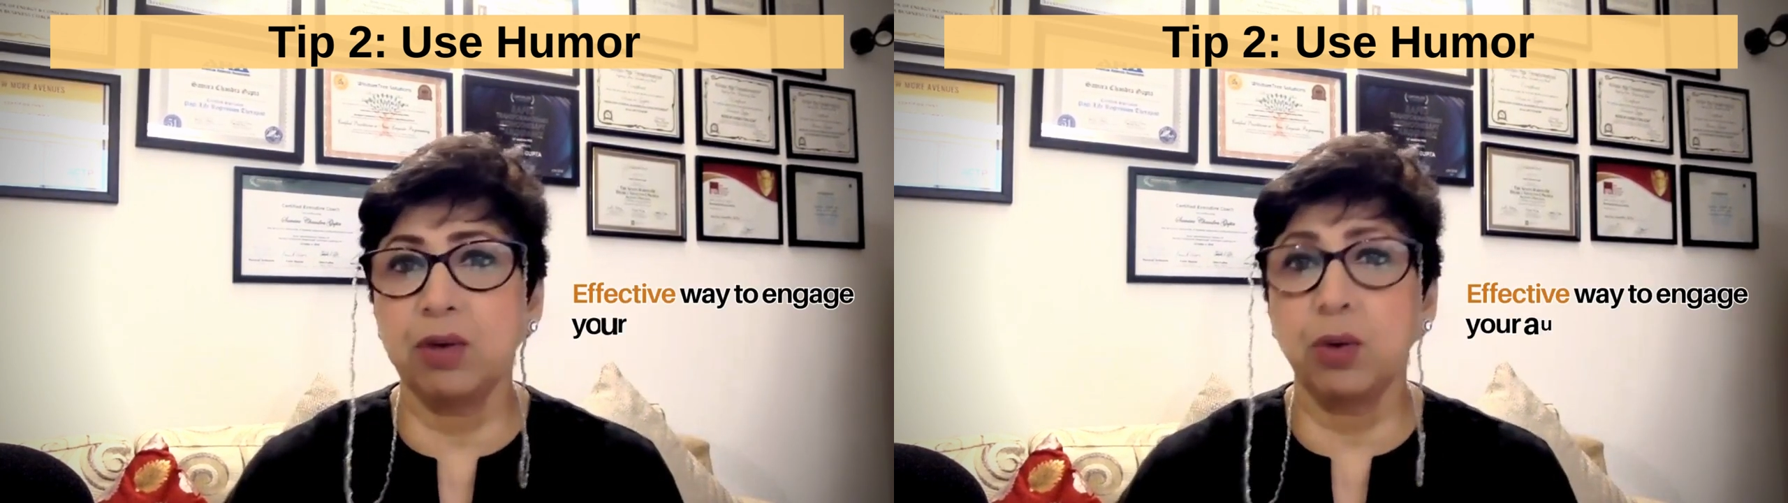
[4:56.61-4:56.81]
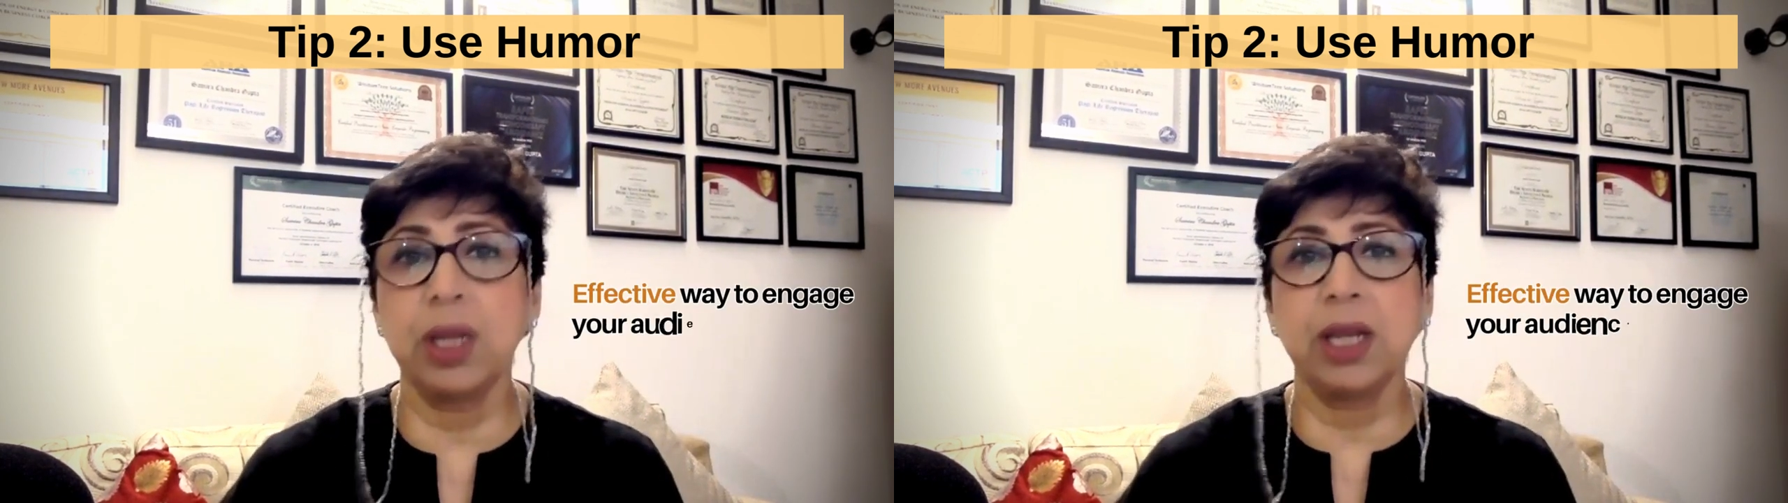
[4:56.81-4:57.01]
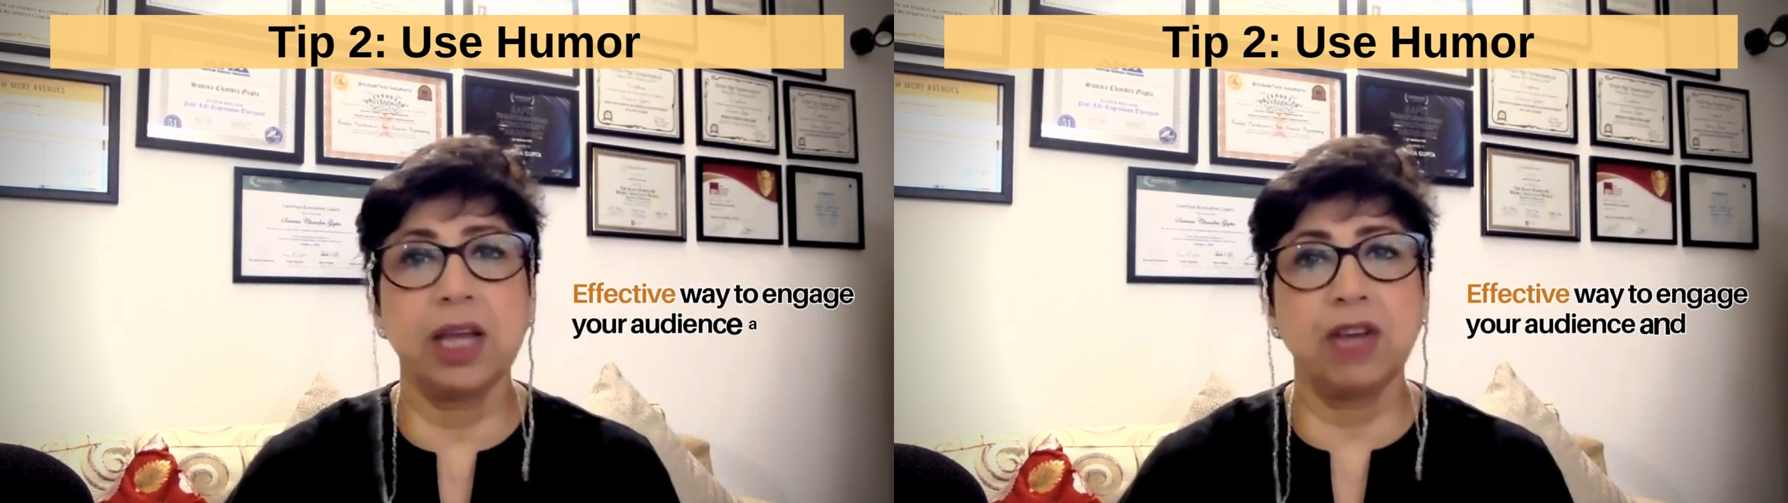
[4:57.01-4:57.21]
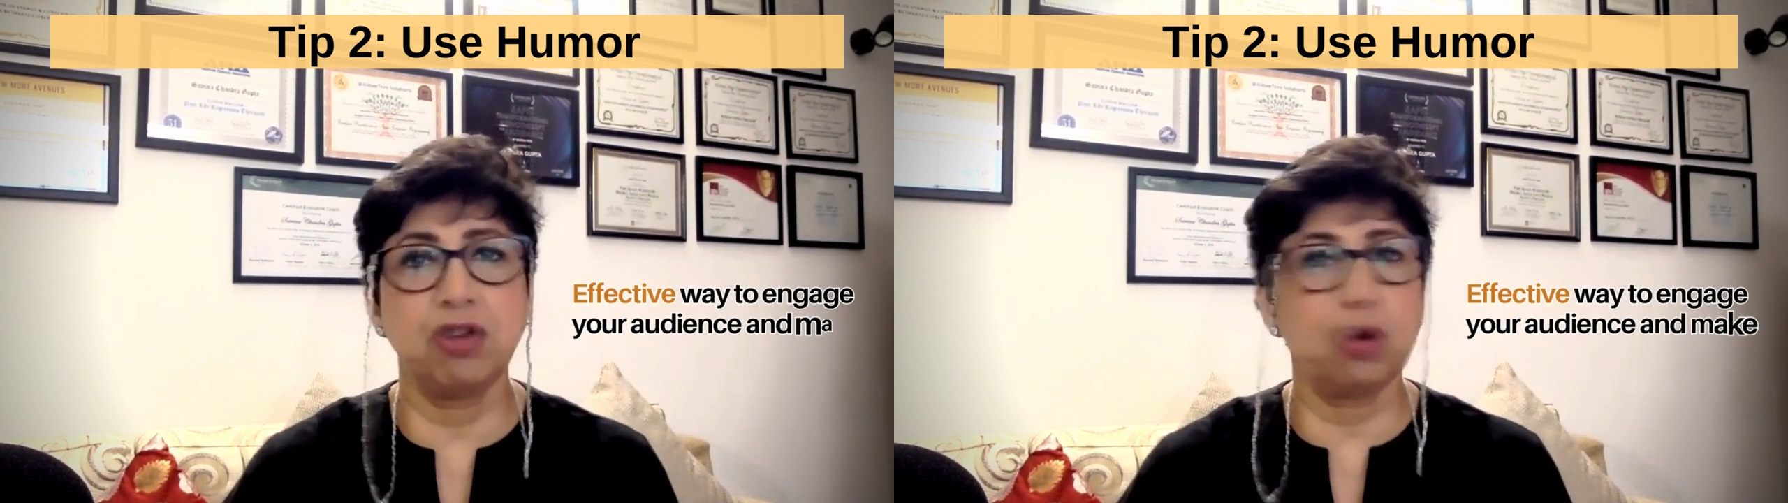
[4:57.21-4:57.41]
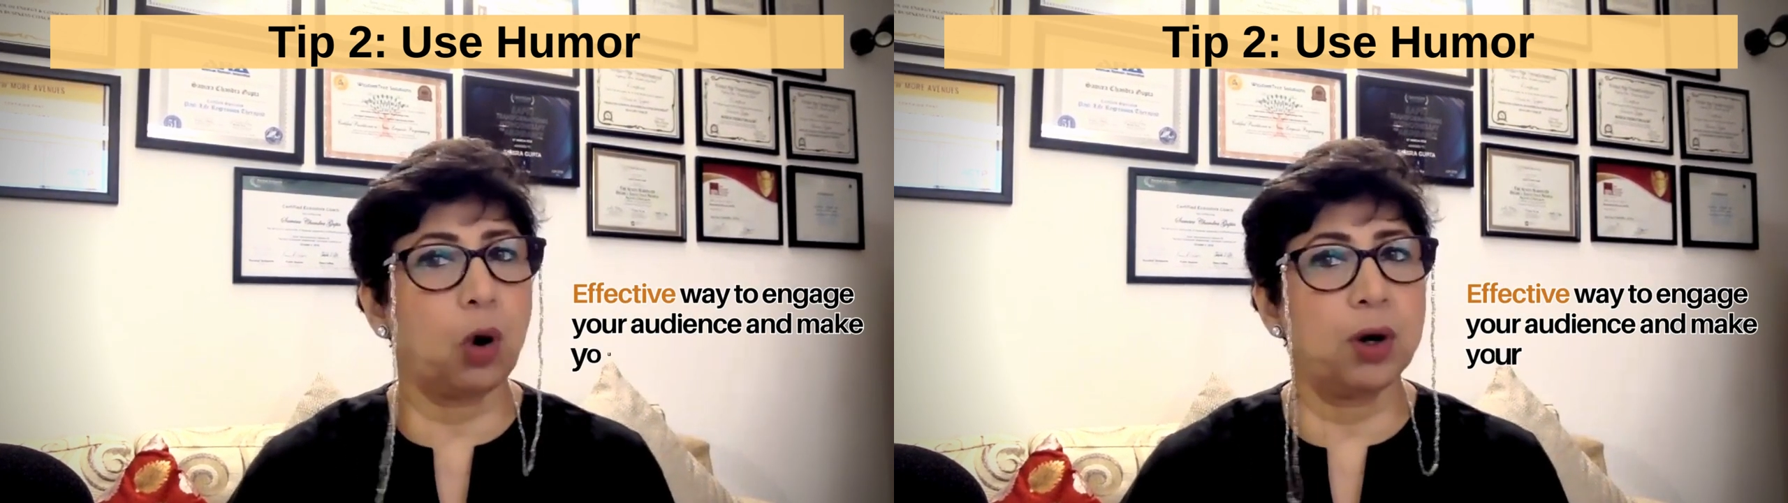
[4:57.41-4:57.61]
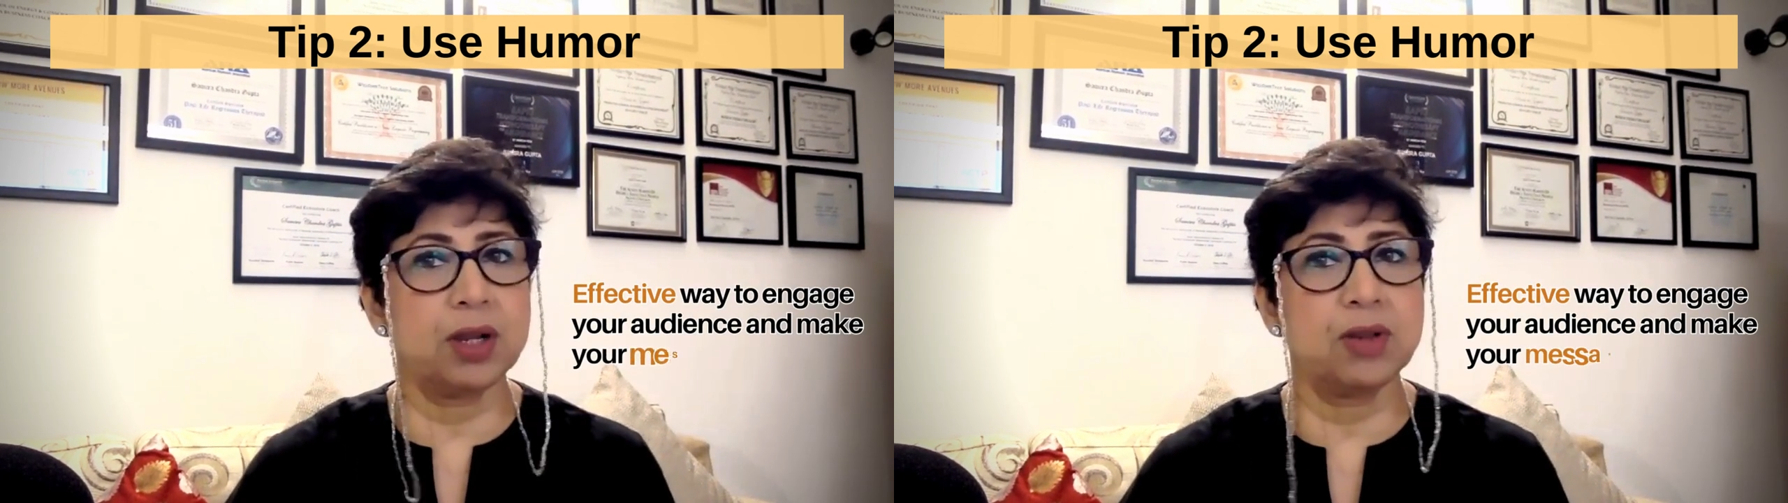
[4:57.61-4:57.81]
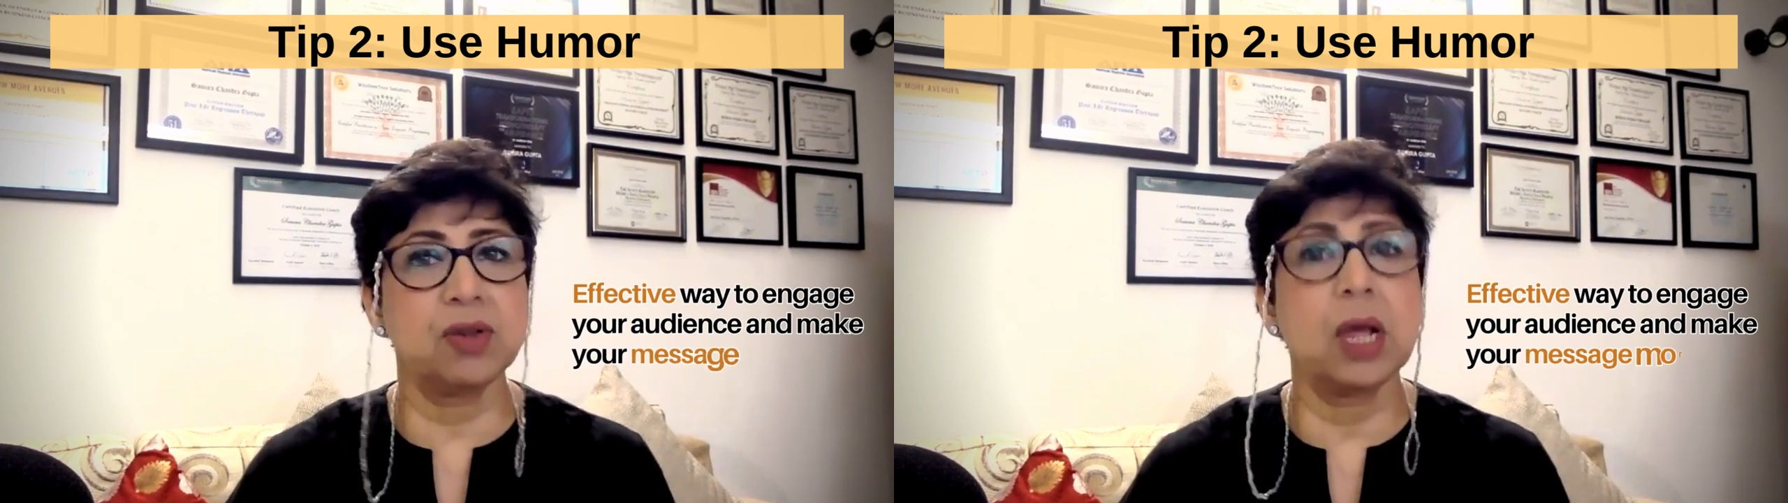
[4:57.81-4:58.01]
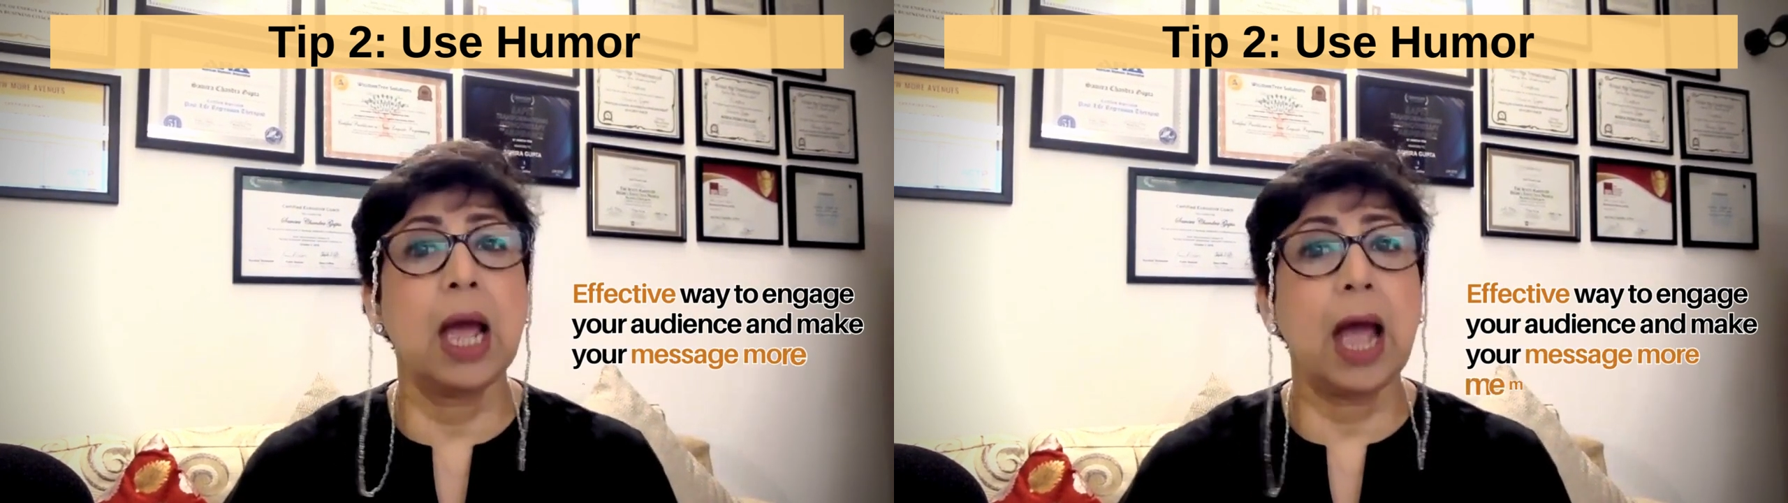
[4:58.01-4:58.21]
to engage your audience